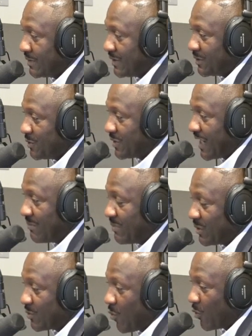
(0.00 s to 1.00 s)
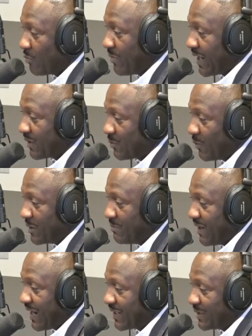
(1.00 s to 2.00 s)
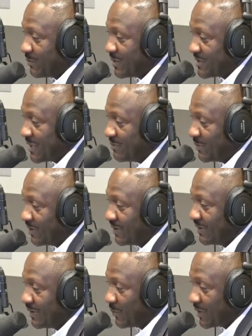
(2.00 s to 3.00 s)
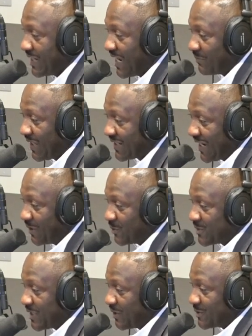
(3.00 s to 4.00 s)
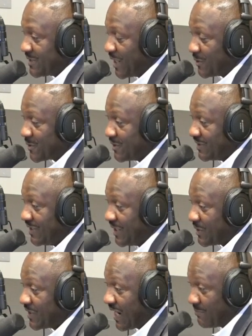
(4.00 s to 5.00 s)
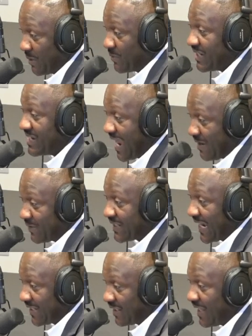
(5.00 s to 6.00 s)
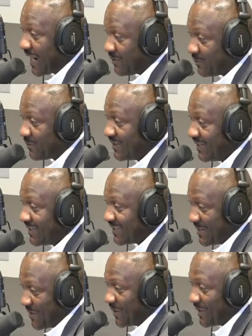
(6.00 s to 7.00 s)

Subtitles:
You can't be the quarterback, the running back, and the receiver. And with a name like Gale Nelson, you got to be able to navigate life. You know what I